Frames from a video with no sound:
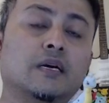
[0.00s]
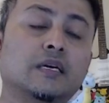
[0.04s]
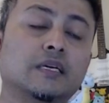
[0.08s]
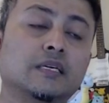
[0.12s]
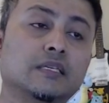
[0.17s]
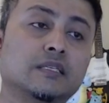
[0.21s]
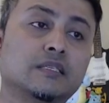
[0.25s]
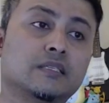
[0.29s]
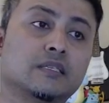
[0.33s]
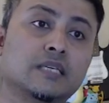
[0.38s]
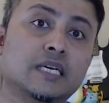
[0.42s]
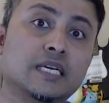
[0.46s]

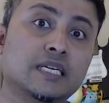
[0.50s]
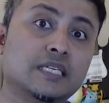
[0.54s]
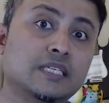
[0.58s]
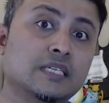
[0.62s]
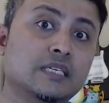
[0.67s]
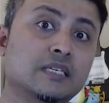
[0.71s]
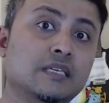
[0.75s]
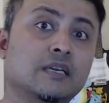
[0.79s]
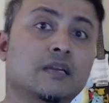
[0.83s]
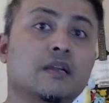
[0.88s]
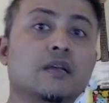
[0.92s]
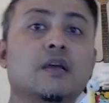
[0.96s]

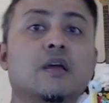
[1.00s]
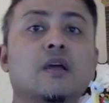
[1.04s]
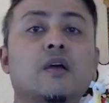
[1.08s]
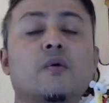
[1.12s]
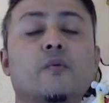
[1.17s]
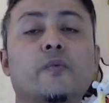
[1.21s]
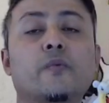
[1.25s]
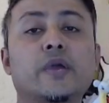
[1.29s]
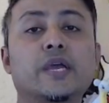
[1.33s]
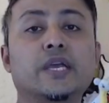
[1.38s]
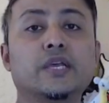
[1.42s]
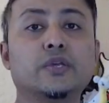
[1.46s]
station
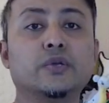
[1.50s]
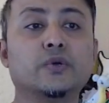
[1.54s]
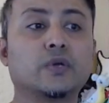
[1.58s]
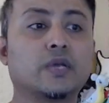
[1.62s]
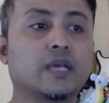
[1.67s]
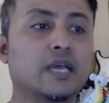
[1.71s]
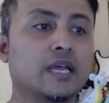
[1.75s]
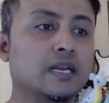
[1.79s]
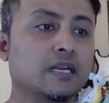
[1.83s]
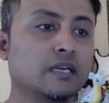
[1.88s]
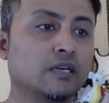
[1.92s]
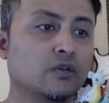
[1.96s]
where you
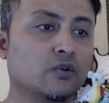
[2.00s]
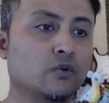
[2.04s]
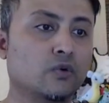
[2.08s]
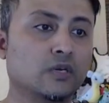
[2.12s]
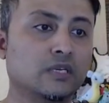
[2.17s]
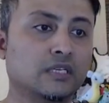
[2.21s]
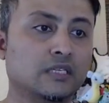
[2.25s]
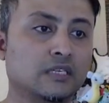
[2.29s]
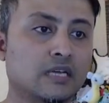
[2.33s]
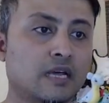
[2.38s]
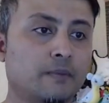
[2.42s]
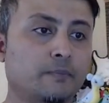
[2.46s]
can go
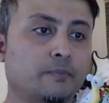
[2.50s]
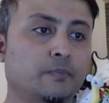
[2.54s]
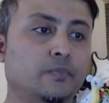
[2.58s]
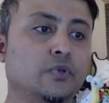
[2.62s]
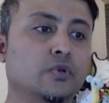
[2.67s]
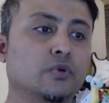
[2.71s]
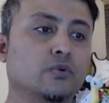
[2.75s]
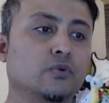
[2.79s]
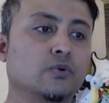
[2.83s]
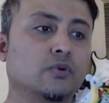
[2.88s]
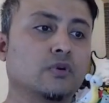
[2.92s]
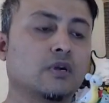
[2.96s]
and tap
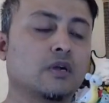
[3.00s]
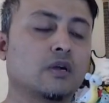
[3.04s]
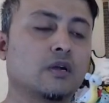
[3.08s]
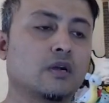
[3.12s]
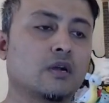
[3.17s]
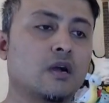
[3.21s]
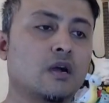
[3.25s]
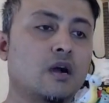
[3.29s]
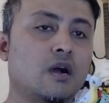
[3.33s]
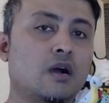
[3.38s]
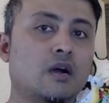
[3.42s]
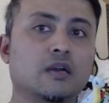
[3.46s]
your
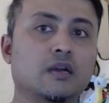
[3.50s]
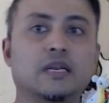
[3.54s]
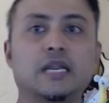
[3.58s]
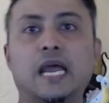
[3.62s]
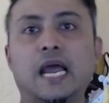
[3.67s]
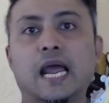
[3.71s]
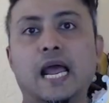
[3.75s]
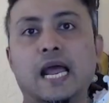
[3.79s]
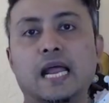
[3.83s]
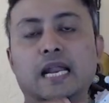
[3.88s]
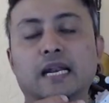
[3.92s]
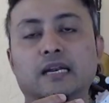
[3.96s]
card
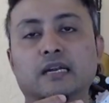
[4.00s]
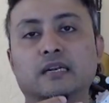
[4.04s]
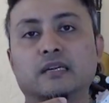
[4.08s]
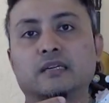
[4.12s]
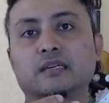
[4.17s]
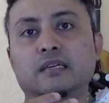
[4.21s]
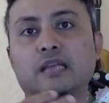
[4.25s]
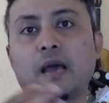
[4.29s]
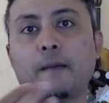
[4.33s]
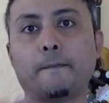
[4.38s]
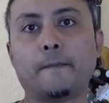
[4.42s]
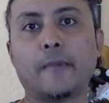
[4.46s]
and
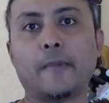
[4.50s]
tap